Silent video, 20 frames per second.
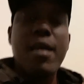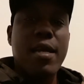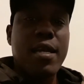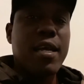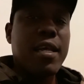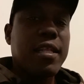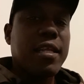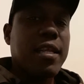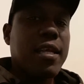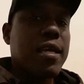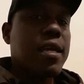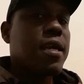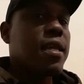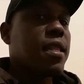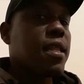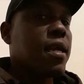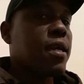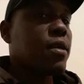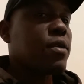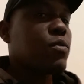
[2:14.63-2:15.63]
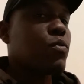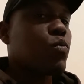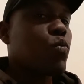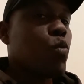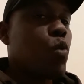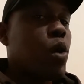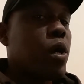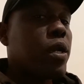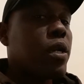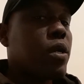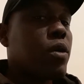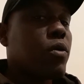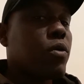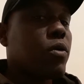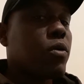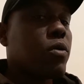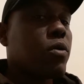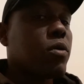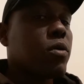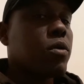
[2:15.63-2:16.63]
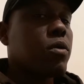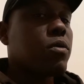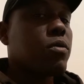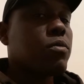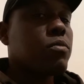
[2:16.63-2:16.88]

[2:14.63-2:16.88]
and I think they got like 1 or